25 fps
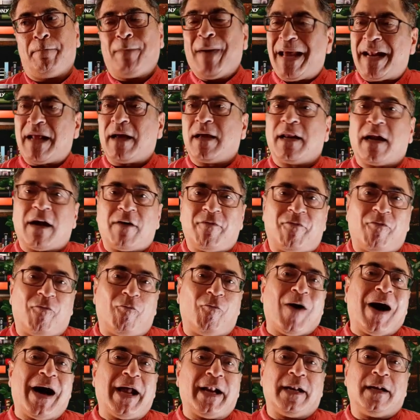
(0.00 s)

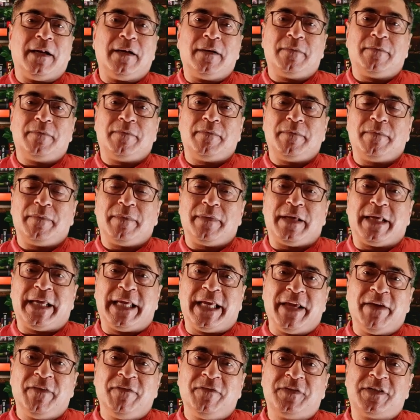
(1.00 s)
Paragraph 1
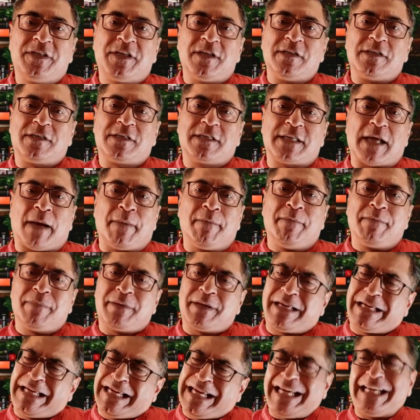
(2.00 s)
gives
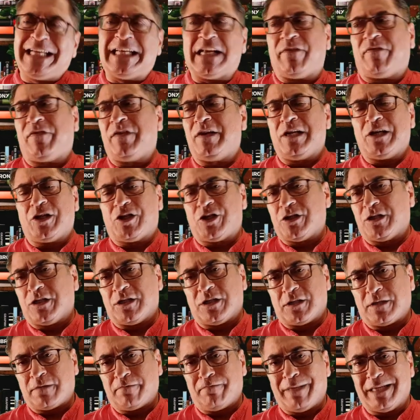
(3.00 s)
some key
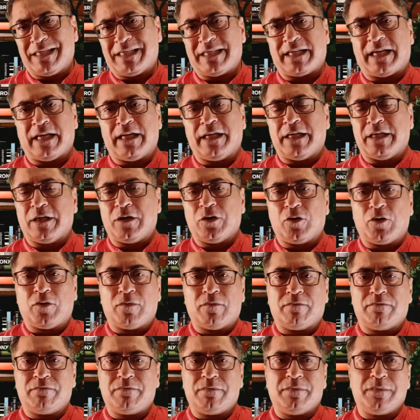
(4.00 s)
definitions, basically,
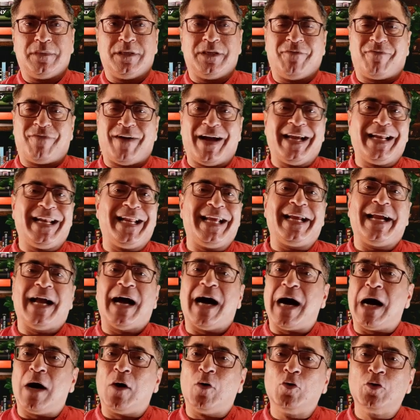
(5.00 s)
defining
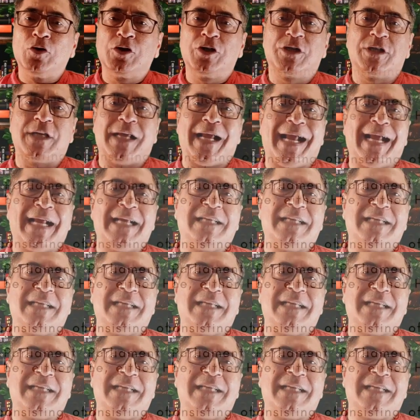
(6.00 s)
house